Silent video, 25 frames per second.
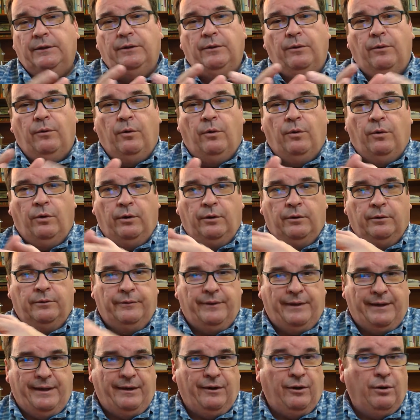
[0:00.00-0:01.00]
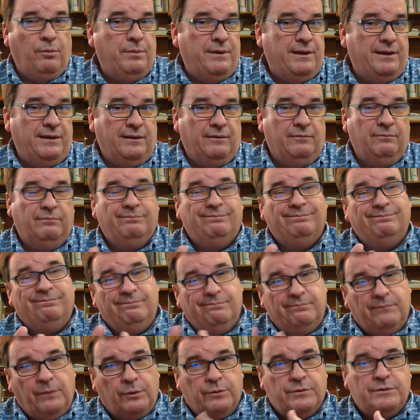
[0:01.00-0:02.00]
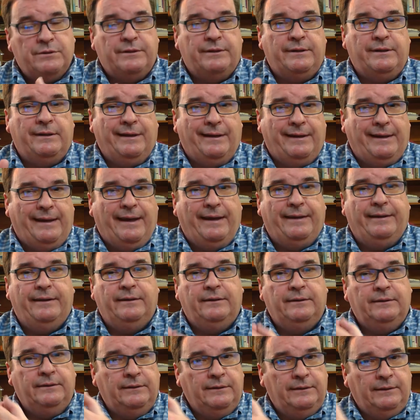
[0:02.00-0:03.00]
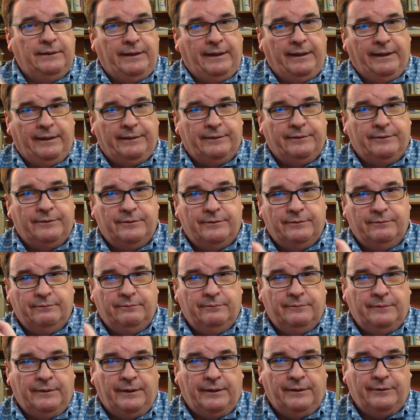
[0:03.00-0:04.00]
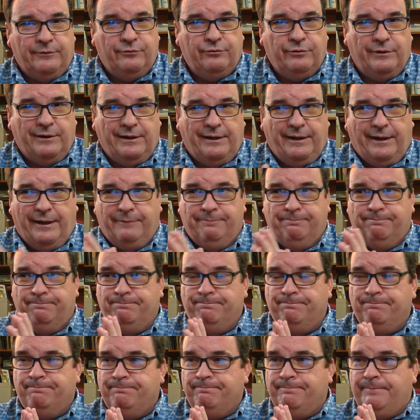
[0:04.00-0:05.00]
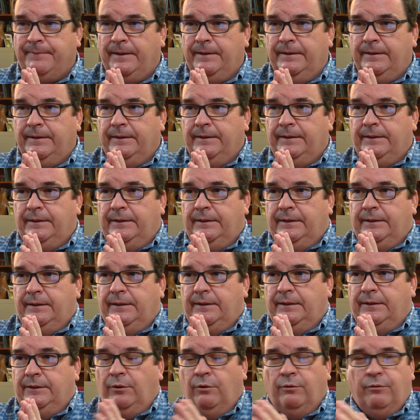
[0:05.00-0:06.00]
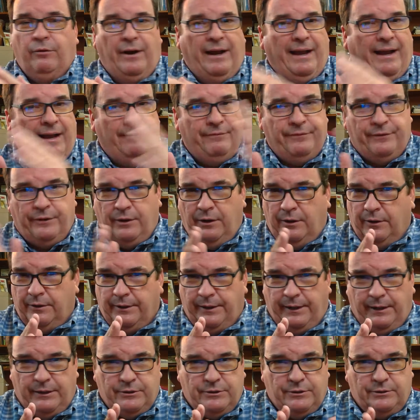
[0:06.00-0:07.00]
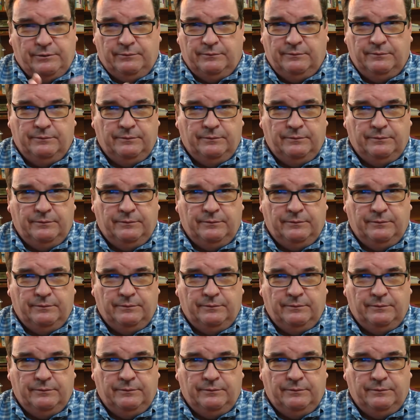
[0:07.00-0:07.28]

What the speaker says: or the Caribbean, mostly Guyana and Trinidad. Over half the congregation